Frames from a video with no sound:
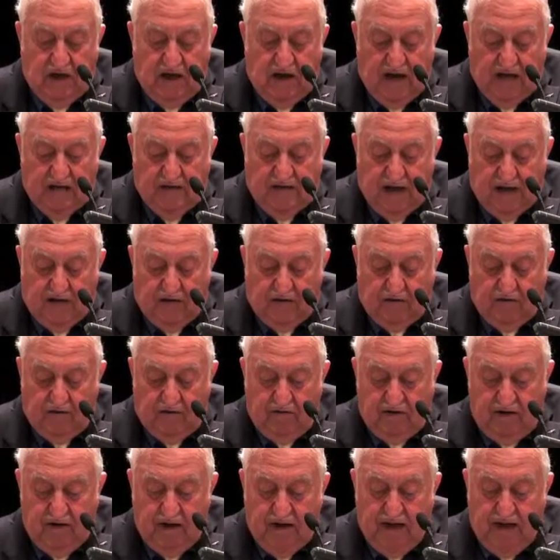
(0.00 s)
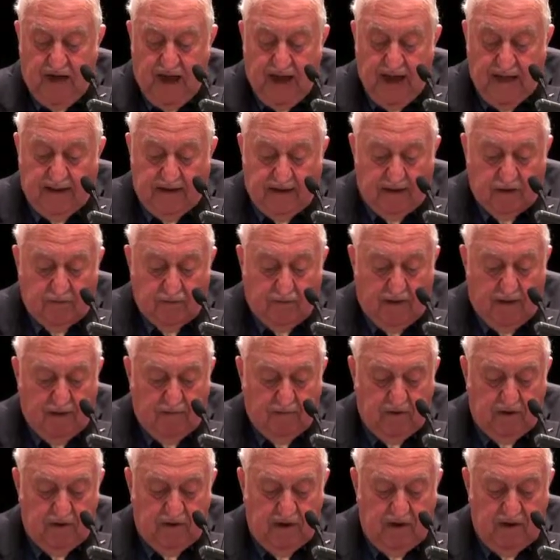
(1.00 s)
a debtor and his
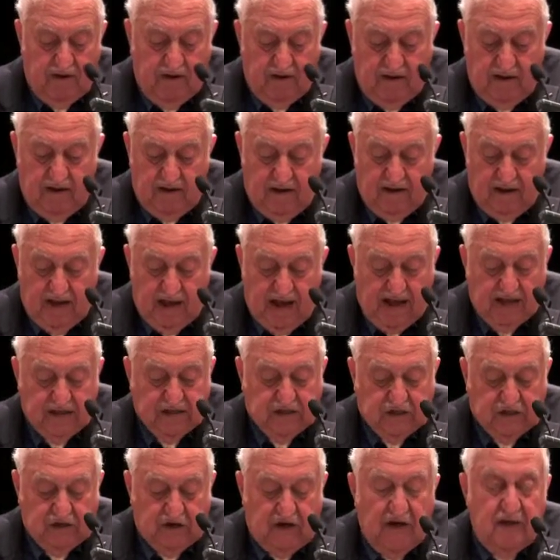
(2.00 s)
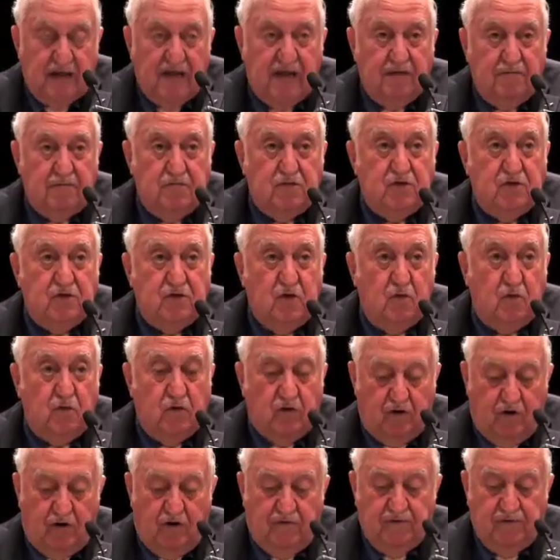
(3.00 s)
family as slaves to
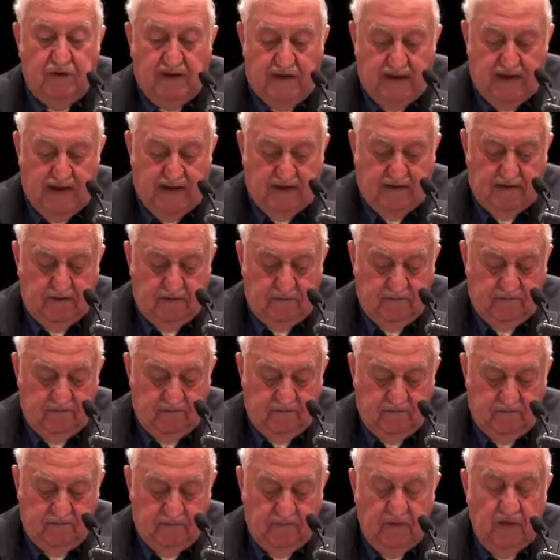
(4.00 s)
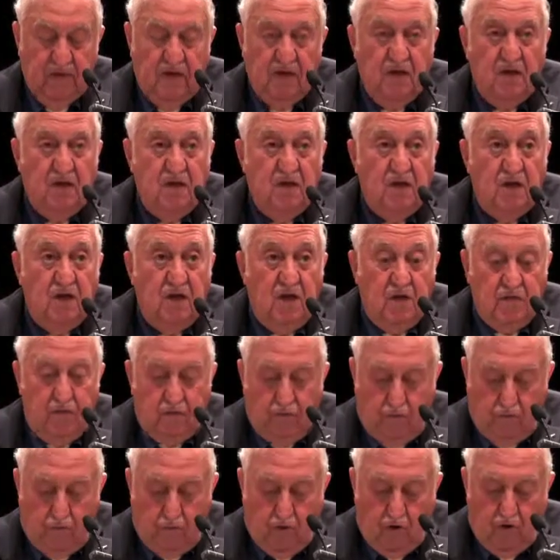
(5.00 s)
work off the debt.
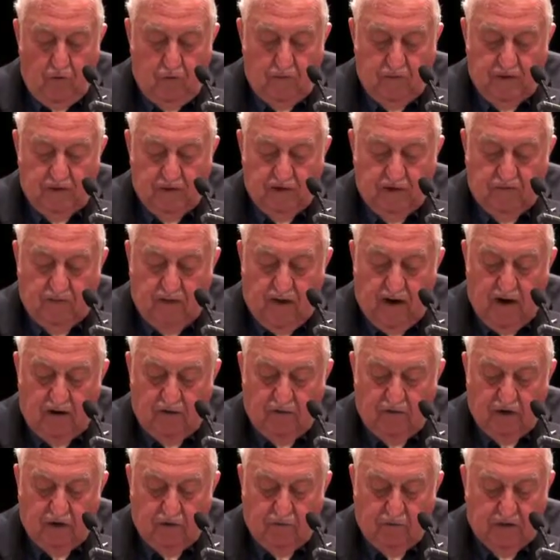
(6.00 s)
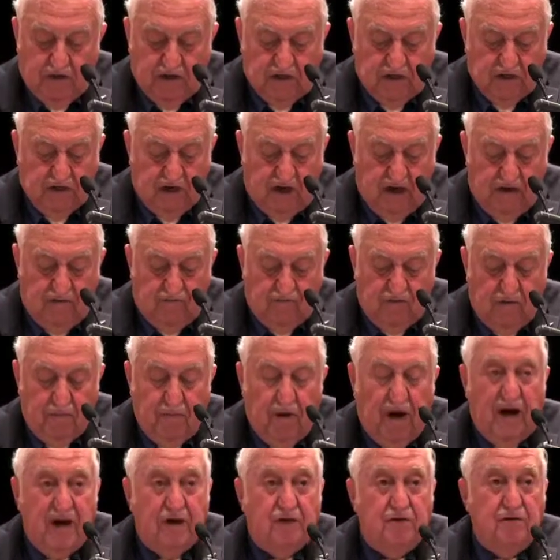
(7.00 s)
The Romans followed the Greek slavery
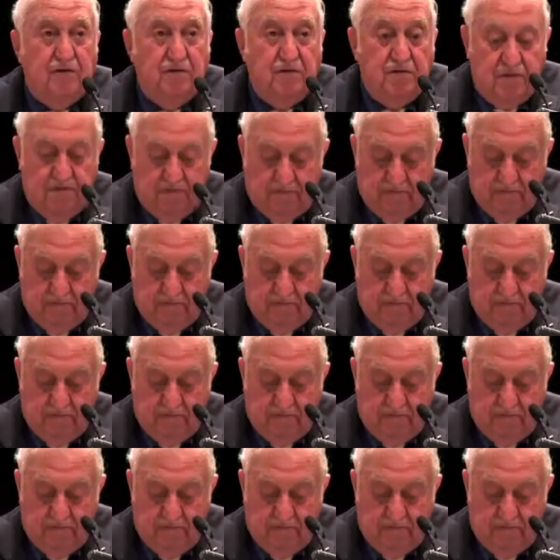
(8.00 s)
model,